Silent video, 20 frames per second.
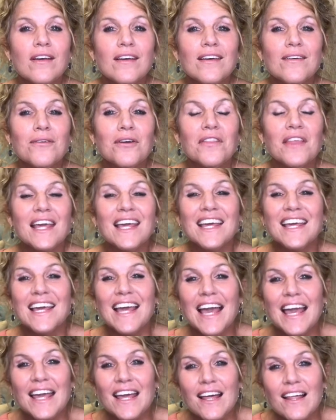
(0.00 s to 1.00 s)
where they can
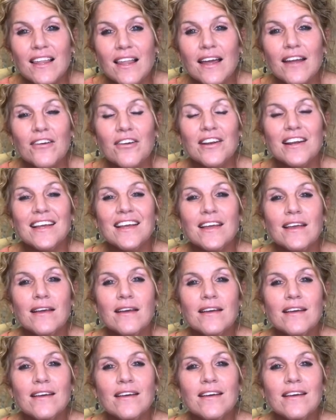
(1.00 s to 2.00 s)
gain clarity,
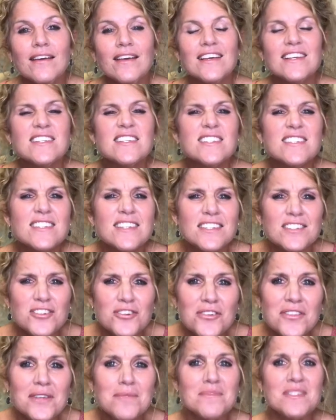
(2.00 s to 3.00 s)

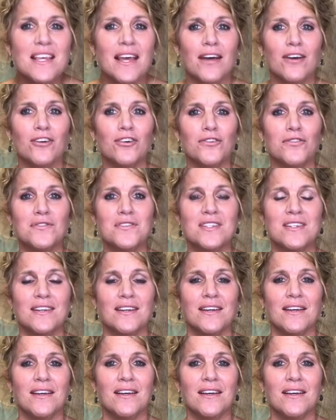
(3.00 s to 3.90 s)
center themselves,